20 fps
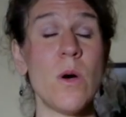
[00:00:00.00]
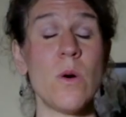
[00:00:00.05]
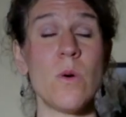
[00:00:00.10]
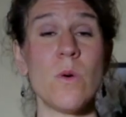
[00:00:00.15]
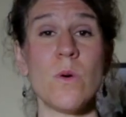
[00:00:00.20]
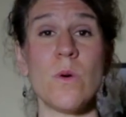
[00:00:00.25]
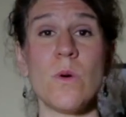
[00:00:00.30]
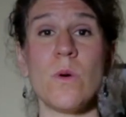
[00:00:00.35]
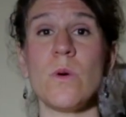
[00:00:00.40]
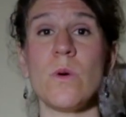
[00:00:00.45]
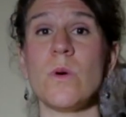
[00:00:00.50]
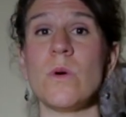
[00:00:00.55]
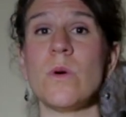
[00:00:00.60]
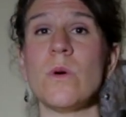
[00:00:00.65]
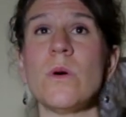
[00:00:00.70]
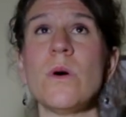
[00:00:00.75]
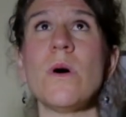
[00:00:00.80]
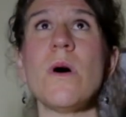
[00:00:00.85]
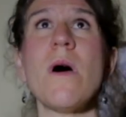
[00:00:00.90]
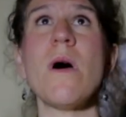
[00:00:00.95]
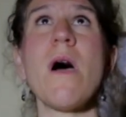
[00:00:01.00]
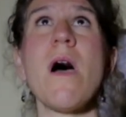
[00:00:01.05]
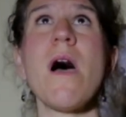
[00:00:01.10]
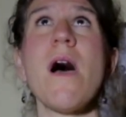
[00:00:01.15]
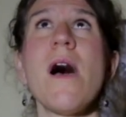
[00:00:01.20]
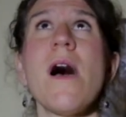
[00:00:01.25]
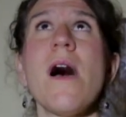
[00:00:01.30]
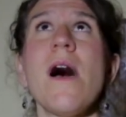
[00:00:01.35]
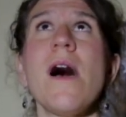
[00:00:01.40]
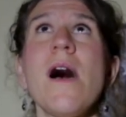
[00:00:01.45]

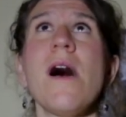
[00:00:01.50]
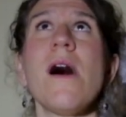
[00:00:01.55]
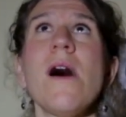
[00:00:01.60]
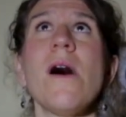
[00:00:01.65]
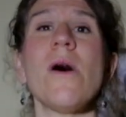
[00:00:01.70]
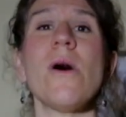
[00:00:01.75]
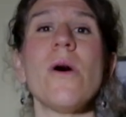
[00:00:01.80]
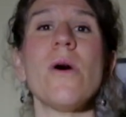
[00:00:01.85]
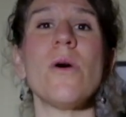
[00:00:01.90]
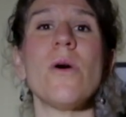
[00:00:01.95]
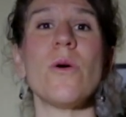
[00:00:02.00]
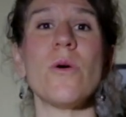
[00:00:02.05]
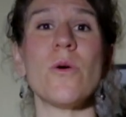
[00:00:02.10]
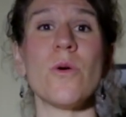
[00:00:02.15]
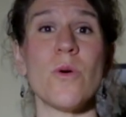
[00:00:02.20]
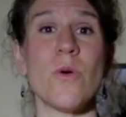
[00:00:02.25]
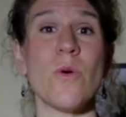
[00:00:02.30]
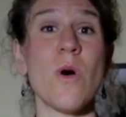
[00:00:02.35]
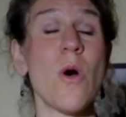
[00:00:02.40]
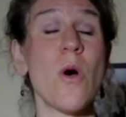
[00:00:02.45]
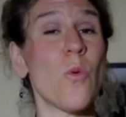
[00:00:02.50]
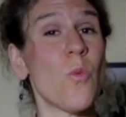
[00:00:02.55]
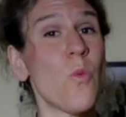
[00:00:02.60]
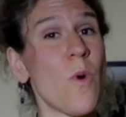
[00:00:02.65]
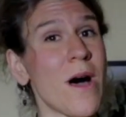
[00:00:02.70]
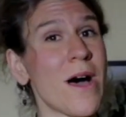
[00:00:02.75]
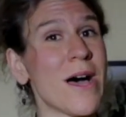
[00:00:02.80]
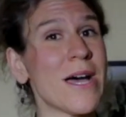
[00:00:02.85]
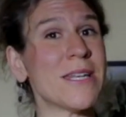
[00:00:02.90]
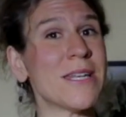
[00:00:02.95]
ooh,
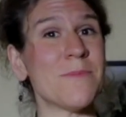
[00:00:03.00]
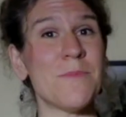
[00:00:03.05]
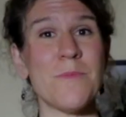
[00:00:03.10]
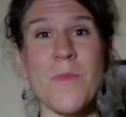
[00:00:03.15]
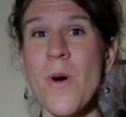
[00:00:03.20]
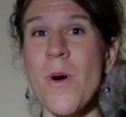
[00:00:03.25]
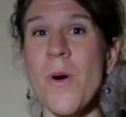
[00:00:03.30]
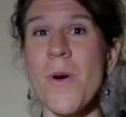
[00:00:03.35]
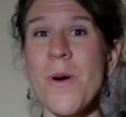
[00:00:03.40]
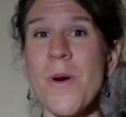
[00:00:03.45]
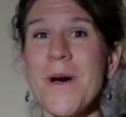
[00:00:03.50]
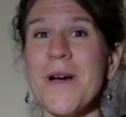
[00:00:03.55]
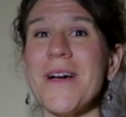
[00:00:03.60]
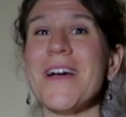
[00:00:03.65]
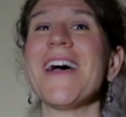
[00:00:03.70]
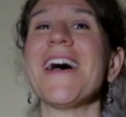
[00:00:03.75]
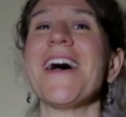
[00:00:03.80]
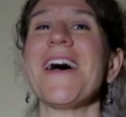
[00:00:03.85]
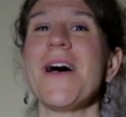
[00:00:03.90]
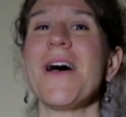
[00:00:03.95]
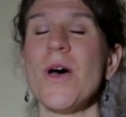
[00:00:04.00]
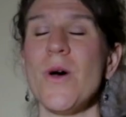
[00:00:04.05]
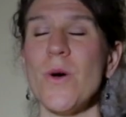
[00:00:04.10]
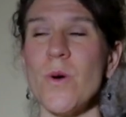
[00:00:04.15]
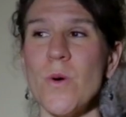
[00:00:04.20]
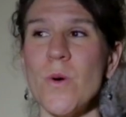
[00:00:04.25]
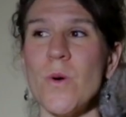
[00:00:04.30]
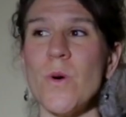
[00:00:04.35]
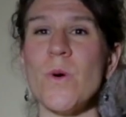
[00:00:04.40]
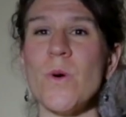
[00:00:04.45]
one more,
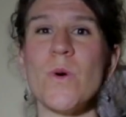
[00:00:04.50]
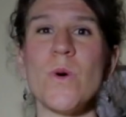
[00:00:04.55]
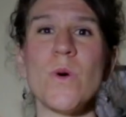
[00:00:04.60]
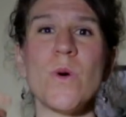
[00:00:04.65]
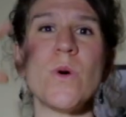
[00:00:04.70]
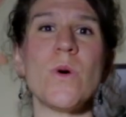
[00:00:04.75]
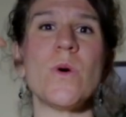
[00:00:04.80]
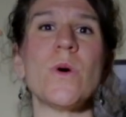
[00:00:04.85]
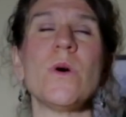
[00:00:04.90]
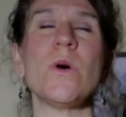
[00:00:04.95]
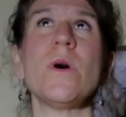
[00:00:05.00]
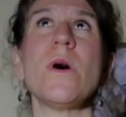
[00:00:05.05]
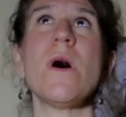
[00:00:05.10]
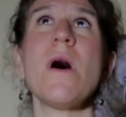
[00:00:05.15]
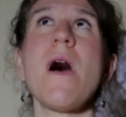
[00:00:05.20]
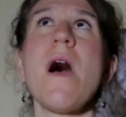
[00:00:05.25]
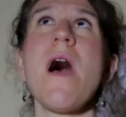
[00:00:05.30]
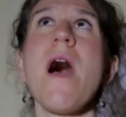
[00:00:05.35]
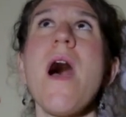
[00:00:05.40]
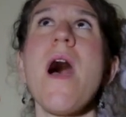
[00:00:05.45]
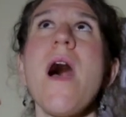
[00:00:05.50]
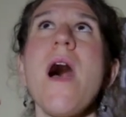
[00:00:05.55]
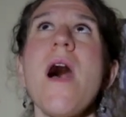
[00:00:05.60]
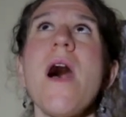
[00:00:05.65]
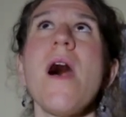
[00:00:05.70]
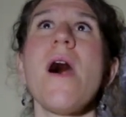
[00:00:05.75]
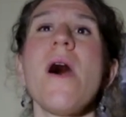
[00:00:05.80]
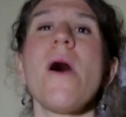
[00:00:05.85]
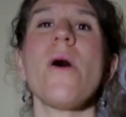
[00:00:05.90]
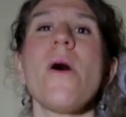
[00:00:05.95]

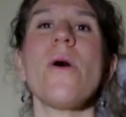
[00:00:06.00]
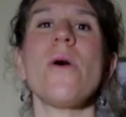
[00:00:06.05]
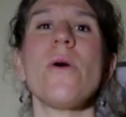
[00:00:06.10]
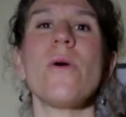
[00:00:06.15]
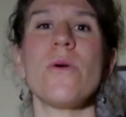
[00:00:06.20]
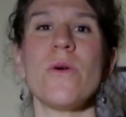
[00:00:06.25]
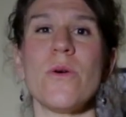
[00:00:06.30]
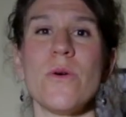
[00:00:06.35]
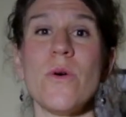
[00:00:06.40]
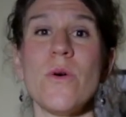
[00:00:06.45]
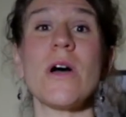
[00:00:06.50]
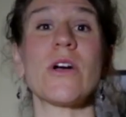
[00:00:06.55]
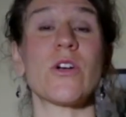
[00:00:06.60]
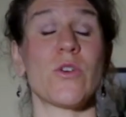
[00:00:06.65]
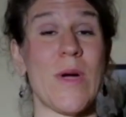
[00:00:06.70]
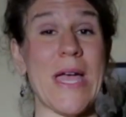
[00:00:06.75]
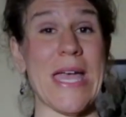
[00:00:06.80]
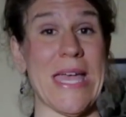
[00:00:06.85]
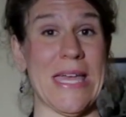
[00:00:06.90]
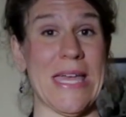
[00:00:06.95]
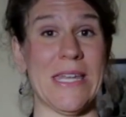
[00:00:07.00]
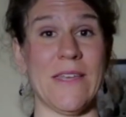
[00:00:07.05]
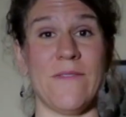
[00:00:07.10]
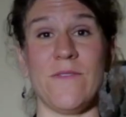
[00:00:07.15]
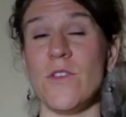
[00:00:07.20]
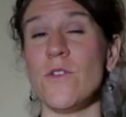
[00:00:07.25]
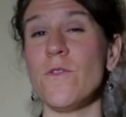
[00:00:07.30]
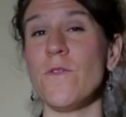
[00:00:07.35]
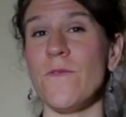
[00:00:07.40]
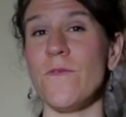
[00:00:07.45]
ooh. Great, and
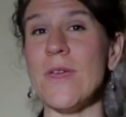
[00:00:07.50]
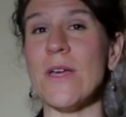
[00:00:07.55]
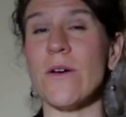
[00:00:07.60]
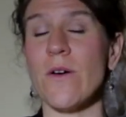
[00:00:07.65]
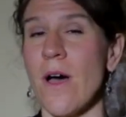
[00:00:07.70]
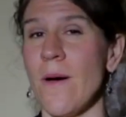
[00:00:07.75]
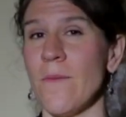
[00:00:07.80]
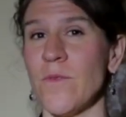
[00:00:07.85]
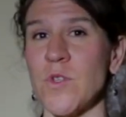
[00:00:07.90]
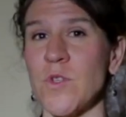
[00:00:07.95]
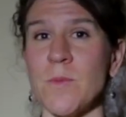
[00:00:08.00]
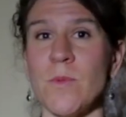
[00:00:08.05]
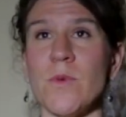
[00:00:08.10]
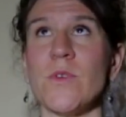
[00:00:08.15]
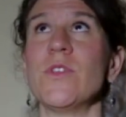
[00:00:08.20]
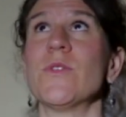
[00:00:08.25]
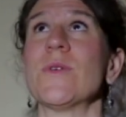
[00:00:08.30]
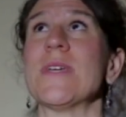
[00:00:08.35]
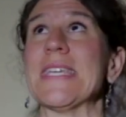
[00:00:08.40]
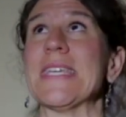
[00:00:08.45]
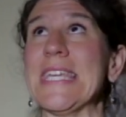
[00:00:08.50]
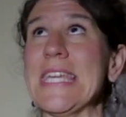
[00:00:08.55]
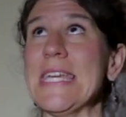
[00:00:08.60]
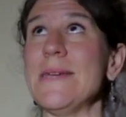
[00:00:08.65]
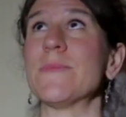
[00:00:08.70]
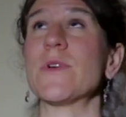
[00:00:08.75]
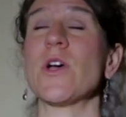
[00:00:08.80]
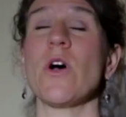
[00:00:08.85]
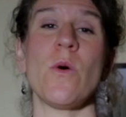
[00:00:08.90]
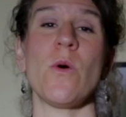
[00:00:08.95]
if you feel comfortable, you can
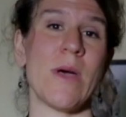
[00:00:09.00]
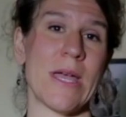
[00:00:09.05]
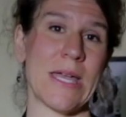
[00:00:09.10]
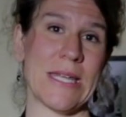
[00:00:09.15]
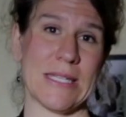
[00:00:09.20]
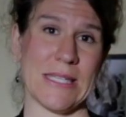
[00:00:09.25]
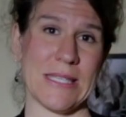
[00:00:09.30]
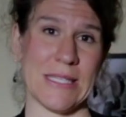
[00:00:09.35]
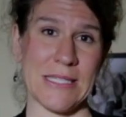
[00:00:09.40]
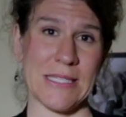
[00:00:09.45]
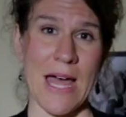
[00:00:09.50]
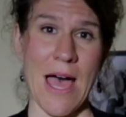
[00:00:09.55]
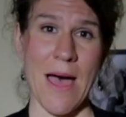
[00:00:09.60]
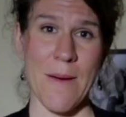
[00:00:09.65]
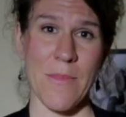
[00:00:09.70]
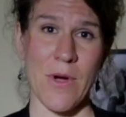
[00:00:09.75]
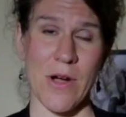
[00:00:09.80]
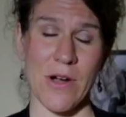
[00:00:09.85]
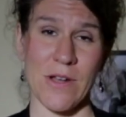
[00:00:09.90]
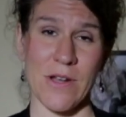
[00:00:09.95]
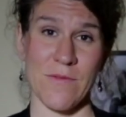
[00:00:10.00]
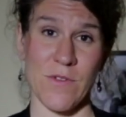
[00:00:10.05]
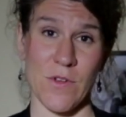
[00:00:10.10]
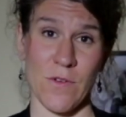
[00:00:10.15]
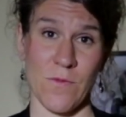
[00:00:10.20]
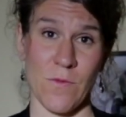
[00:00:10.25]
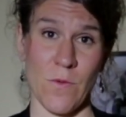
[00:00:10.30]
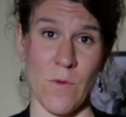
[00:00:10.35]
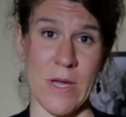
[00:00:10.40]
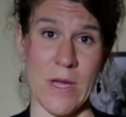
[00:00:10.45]
keep going into the top part of your
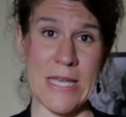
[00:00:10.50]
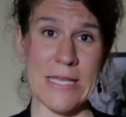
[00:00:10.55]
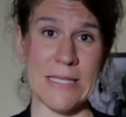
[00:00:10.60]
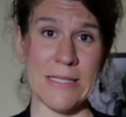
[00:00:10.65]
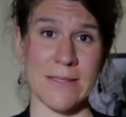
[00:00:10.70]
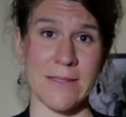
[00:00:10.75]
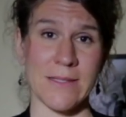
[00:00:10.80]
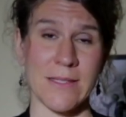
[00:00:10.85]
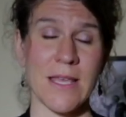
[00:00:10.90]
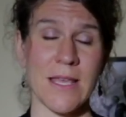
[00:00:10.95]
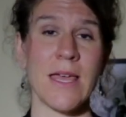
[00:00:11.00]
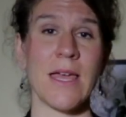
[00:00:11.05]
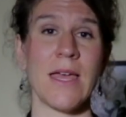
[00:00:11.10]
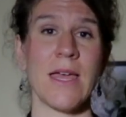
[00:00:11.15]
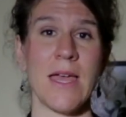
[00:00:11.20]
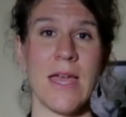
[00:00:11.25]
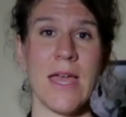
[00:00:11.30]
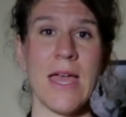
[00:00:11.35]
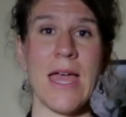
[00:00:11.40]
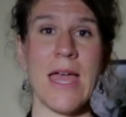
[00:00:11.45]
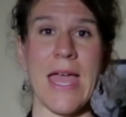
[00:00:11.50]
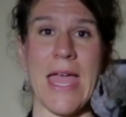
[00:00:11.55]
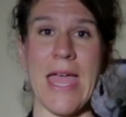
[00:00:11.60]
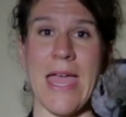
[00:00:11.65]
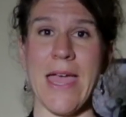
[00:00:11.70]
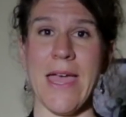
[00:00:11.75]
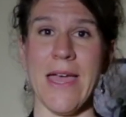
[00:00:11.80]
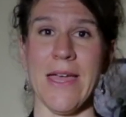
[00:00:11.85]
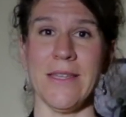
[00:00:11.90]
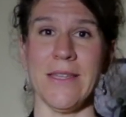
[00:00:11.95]
voice.
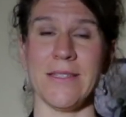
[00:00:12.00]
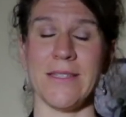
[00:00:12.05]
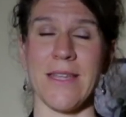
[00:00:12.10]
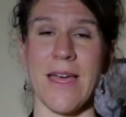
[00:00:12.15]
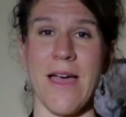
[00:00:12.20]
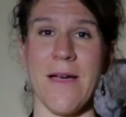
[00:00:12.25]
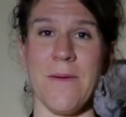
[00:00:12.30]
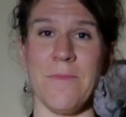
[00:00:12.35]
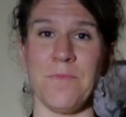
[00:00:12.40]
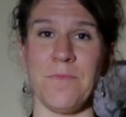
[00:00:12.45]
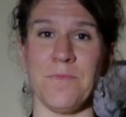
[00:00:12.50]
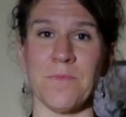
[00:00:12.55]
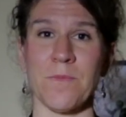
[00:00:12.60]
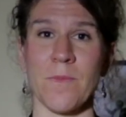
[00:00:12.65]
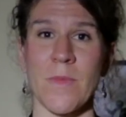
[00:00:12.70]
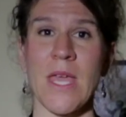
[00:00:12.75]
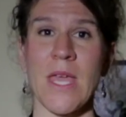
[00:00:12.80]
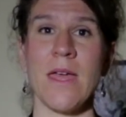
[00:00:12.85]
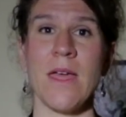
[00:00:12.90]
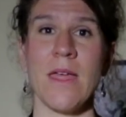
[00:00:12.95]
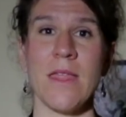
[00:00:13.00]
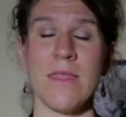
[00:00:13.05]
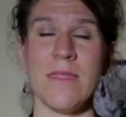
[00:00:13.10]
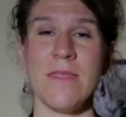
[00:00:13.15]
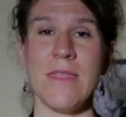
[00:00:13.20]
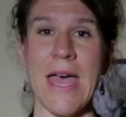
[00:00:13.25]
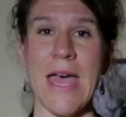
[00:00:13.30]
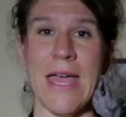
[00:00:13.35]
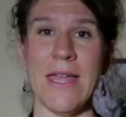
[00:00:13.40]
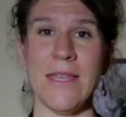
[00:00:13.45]
And
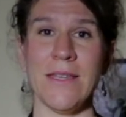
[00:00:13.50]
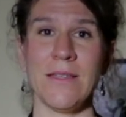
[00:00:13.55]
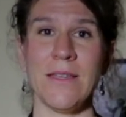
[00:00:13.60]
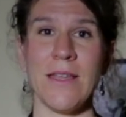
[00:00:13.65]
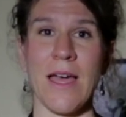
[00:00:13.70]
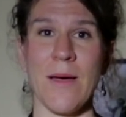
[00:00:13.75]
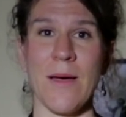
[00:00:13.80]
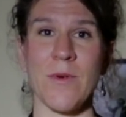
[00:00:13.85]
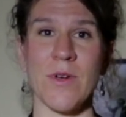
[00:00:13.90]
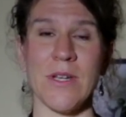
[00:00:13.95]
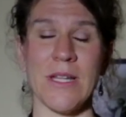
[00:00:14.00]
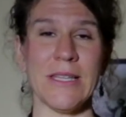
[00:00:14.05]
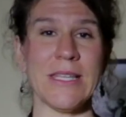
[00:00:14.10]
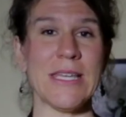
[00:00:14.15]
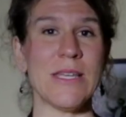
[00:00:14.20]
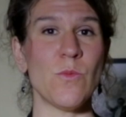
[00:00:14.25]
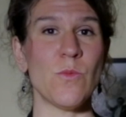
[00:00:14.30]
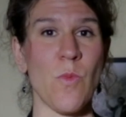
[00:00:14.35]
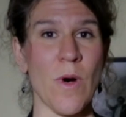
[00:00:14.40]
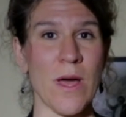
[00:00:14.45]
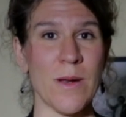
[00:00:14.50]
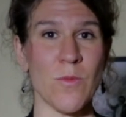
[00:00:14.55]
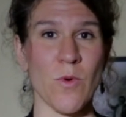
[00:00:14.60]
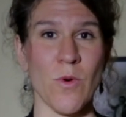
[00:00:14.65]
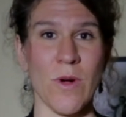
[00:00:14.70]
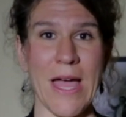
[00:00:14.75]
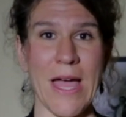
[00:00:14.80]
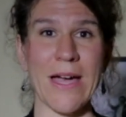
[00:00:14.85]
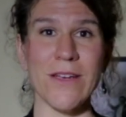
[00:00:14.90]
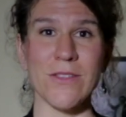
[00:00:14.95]
then I'm going to lead one
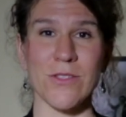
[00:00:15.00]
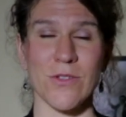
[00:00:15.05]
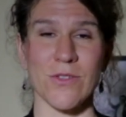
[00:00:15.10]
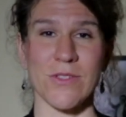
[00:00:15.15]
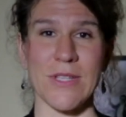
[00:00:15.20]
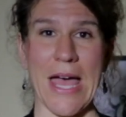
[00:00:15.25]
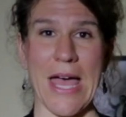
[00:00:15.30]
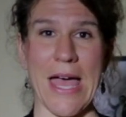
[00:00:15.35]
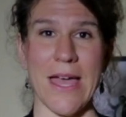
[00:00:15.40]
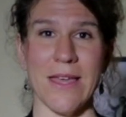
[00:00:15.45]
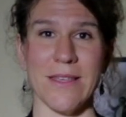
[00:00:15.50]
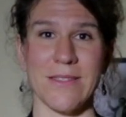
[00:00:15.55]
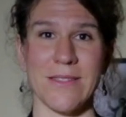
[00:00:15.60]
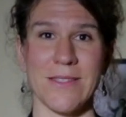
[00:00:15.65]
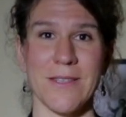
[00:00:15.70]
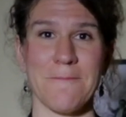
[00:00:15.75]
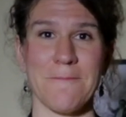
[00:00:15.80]
more exercise.